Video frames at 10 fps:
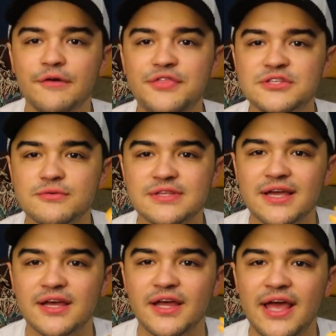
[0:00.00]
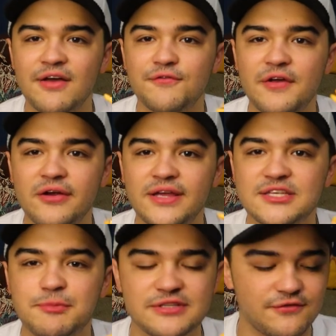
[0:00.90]
if this was like a very
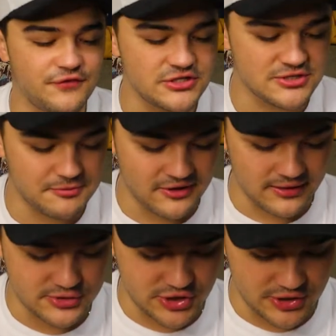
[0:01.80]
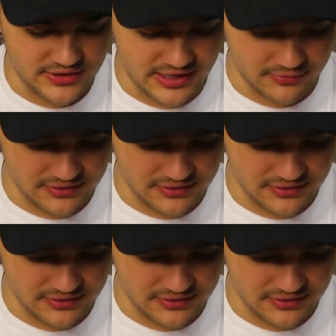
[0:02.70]
expensive fidget spinner, I'm sure that I